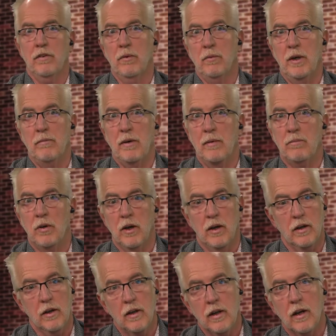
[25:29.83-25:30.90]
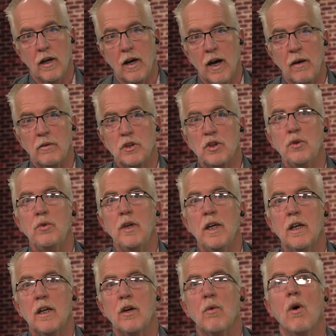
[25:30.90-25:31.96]
you read my book, I was
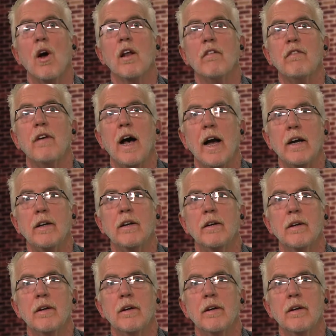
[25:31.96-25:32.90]
uniquely qualified